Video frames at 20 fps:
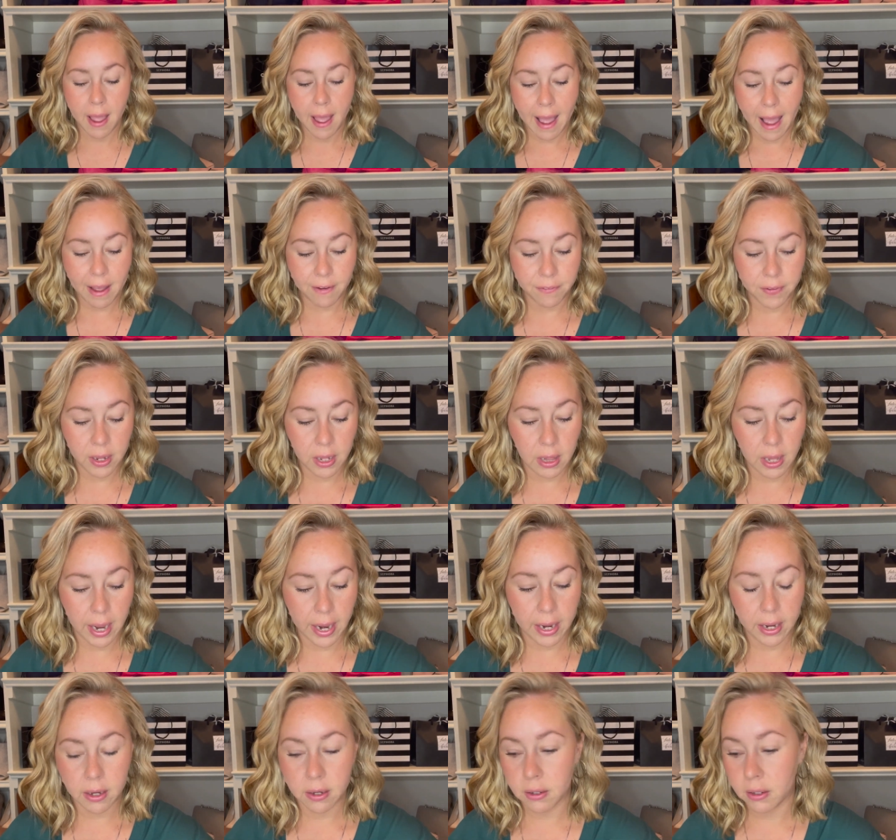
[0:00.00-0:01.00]
I feel
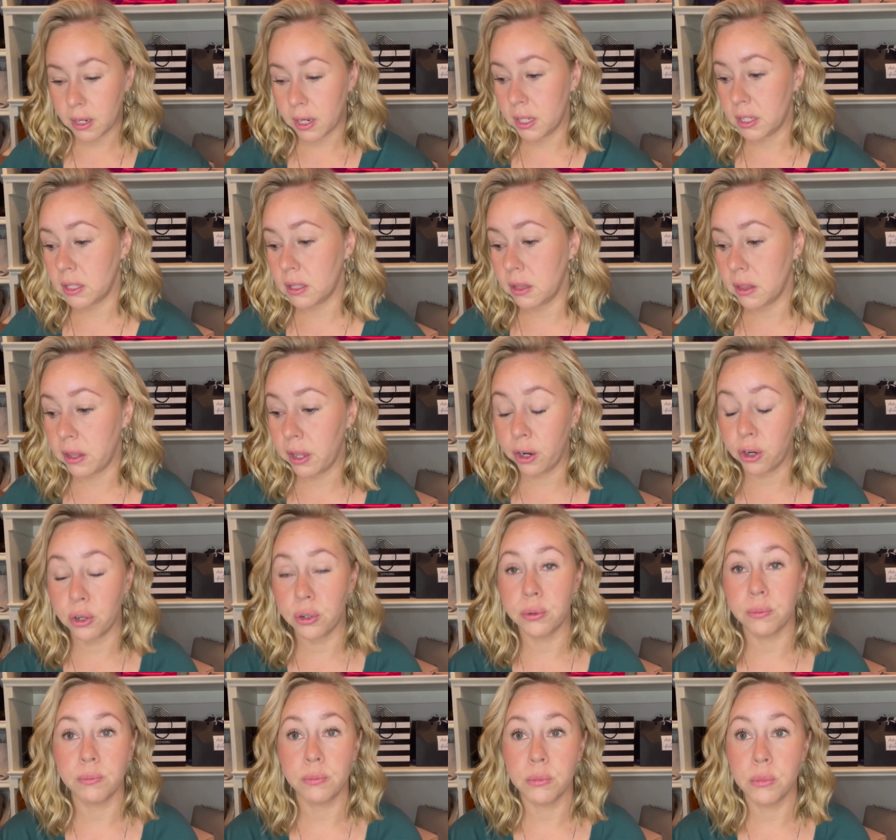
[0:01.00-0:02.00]
like they're